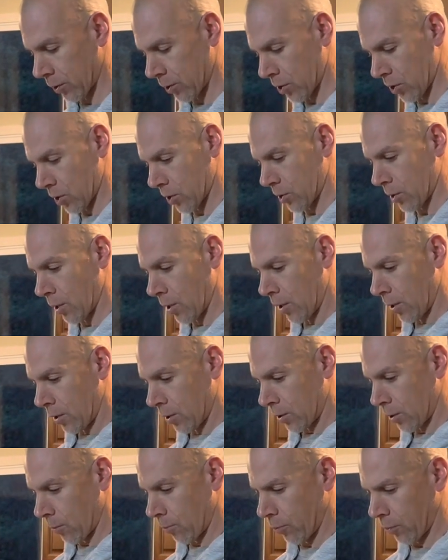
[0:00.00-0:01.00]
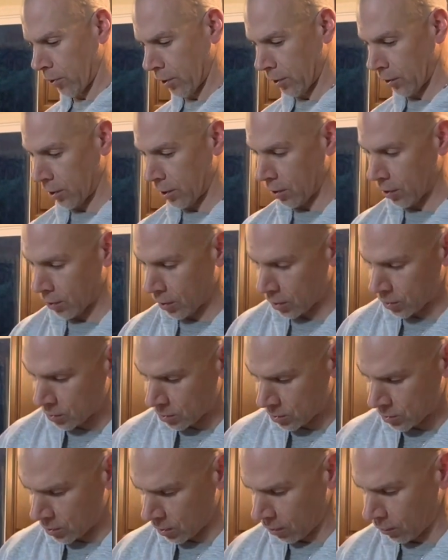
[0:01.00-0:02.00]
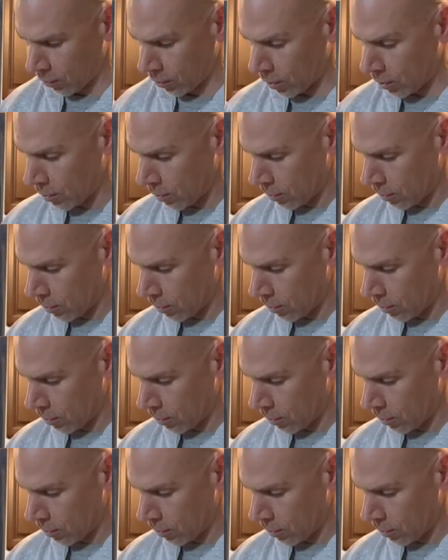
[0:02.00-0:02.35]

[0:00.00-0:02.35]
It's just completely unnecessary.